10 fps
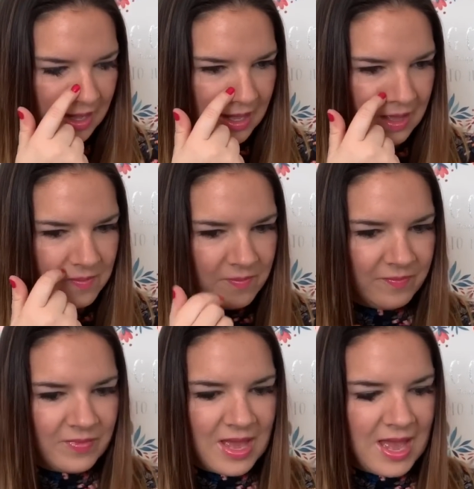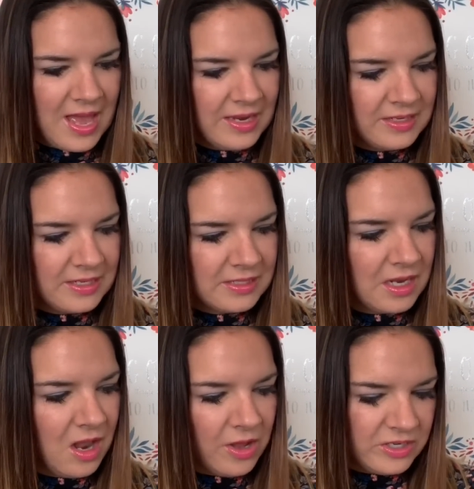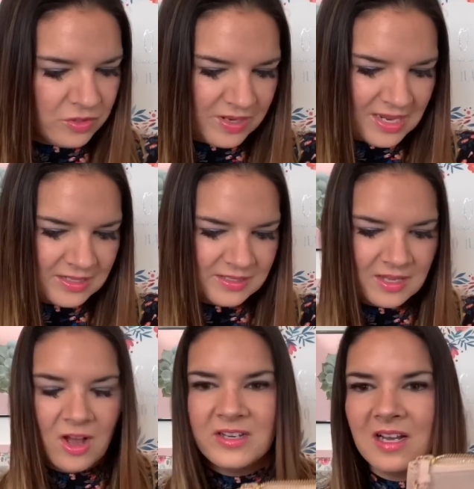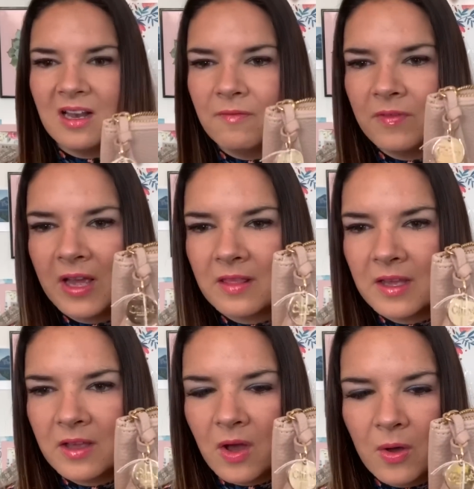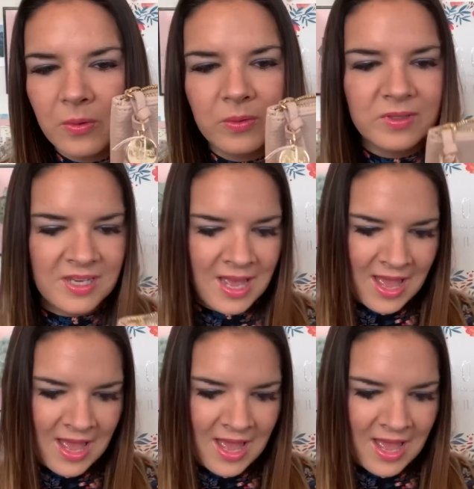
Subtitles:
And it's lined on the inside. I love like the gold.